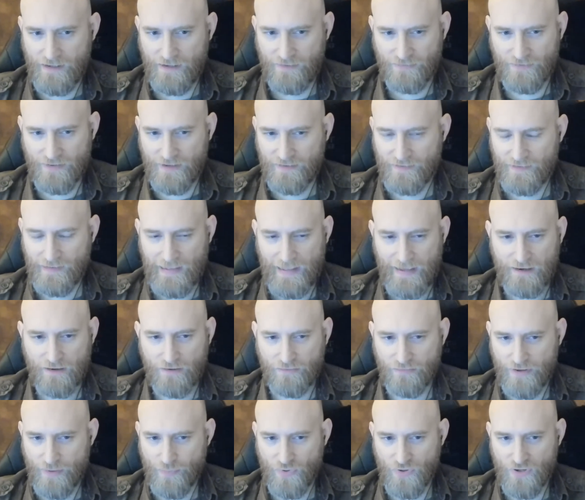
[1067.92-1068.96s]
if there's a
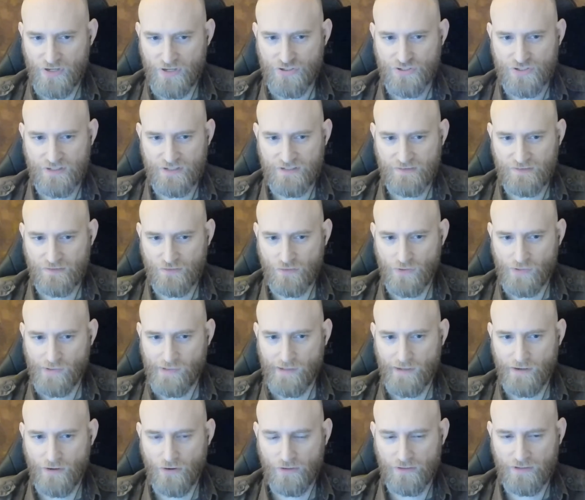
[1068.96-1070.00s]
lack of ammunition, it's
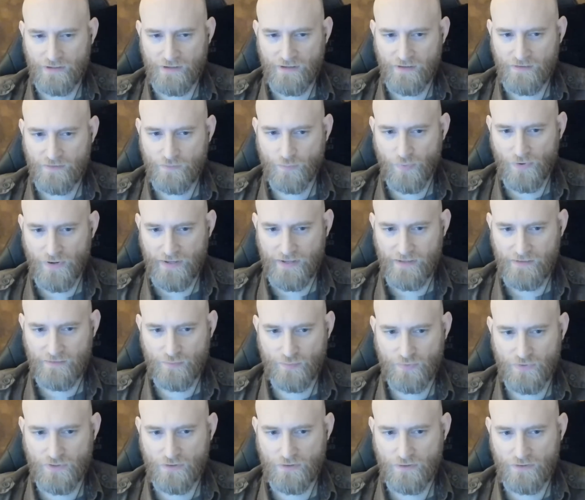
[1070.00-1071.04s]
certainly not in his
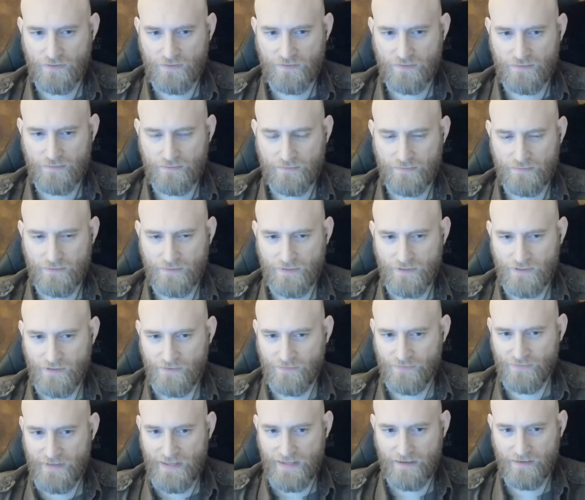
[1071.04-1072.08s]
place, because
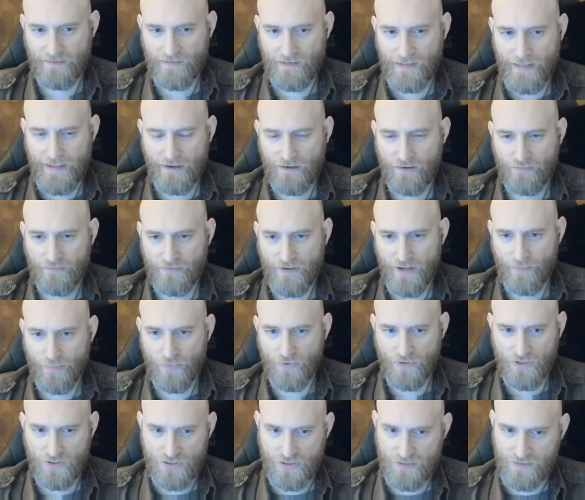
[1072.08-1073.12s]
if that is a lack of
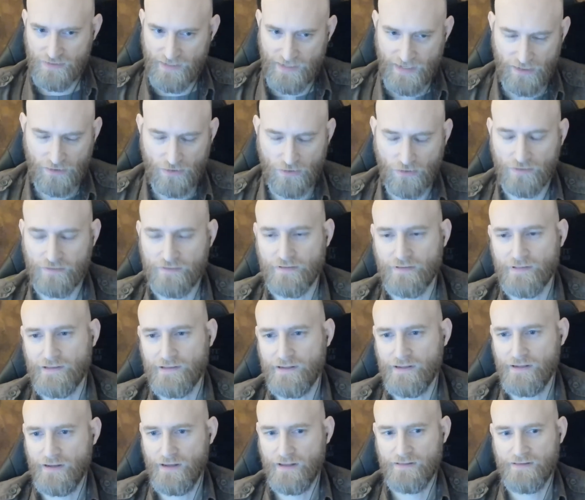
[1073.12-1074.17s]
ammunition, they are
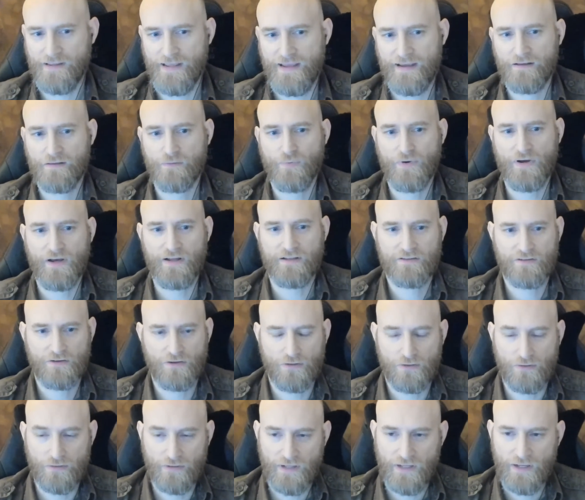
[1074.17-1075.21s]
constantly attacked by
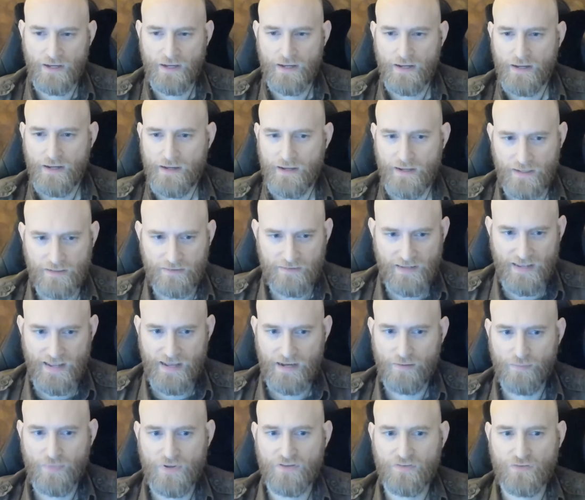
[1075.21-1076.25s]
artillery, and the
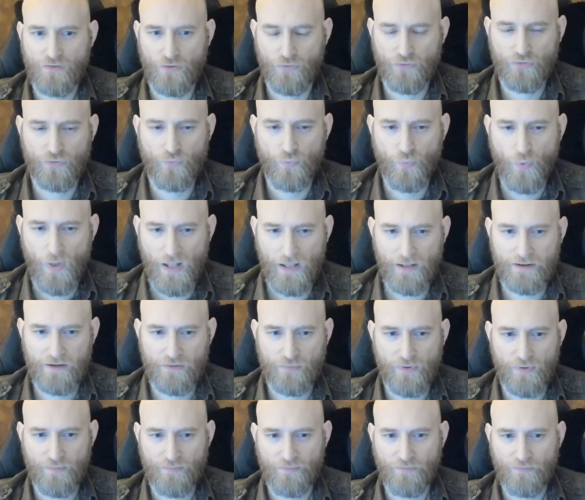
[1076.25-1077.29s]
enemy is also well
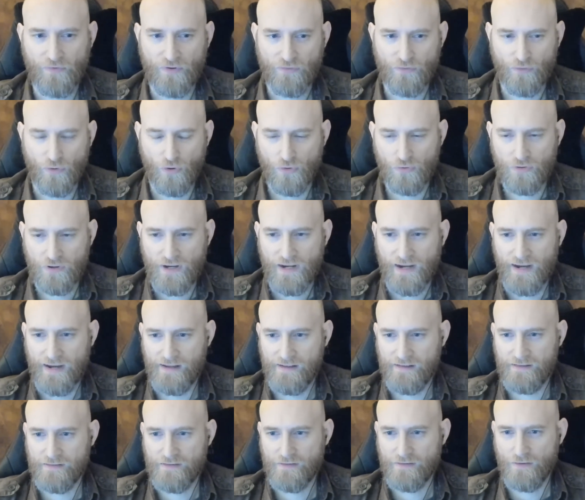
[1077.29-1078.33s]
equipped with all
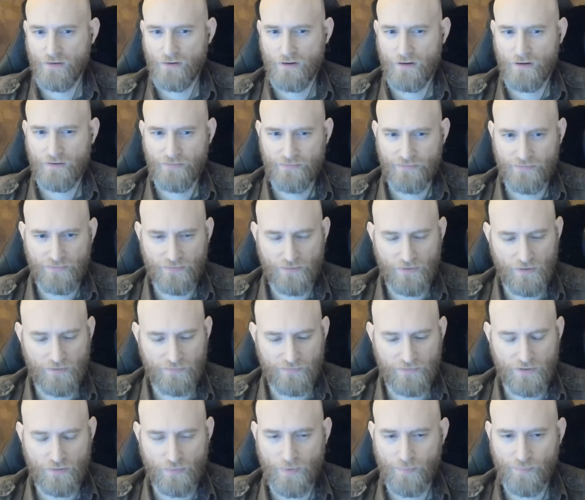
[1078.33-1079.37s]
kinds of
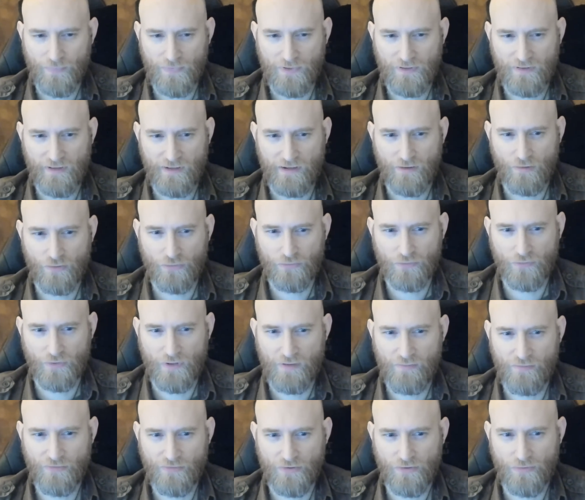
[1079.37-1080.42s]
equipment and also
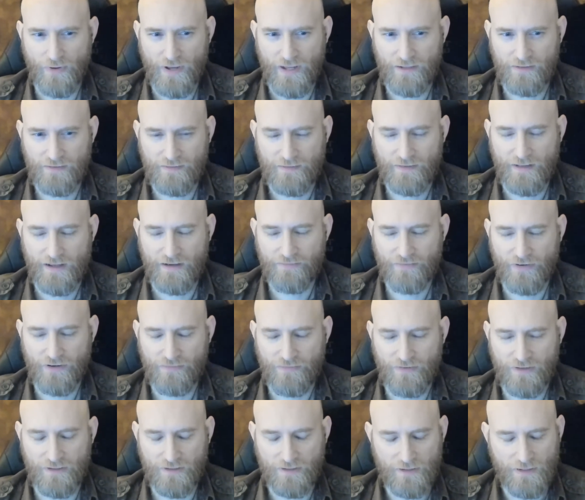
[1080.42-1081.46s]
infrared stuff, I
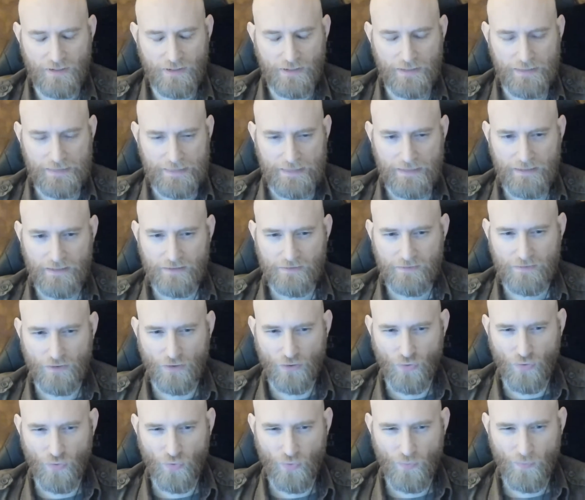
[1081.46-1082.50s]
think.
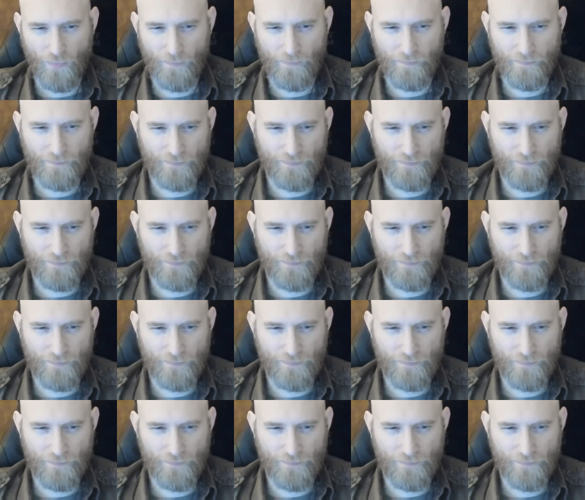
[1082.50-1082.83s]
So